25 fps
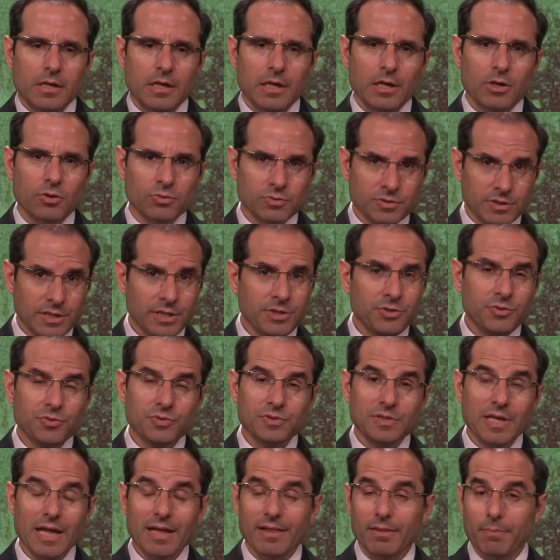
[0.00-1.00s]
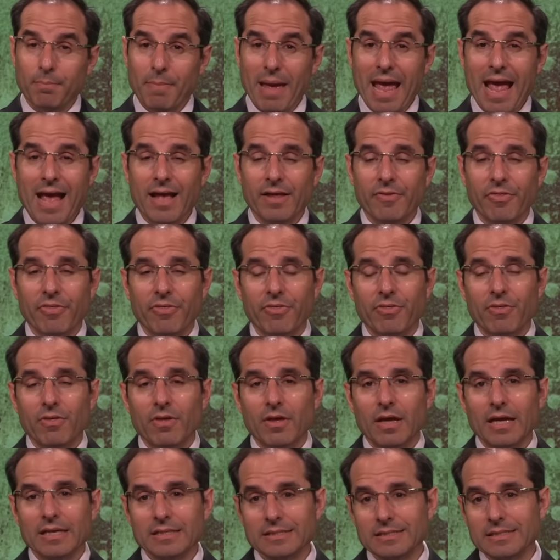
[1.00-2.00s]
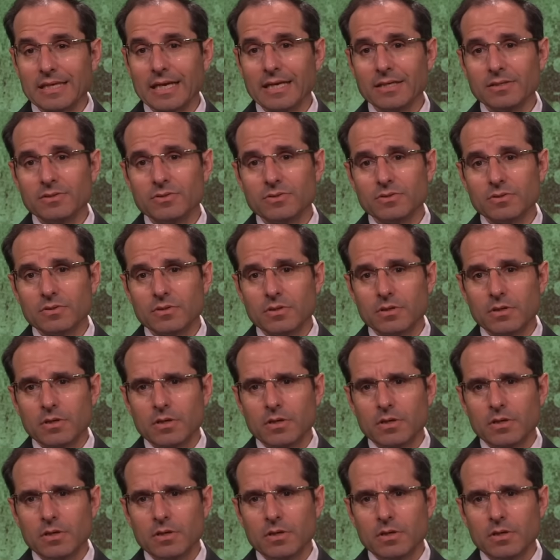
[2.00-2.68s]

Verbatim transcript: he continues that path and says,